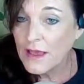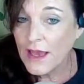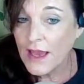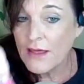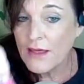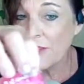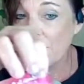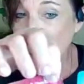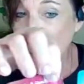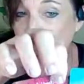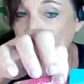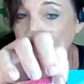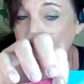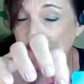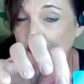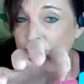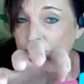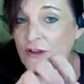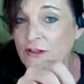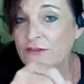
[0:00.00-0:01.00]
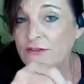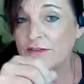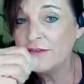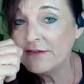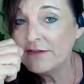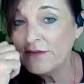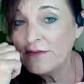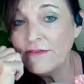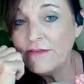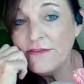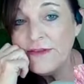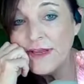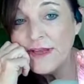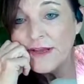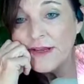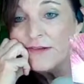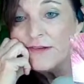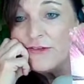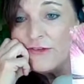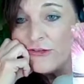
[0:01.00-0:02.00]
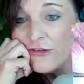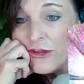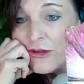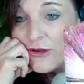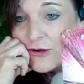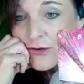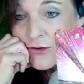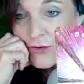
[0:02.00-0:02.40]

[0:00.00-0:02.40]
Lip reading: I think if you just stick to your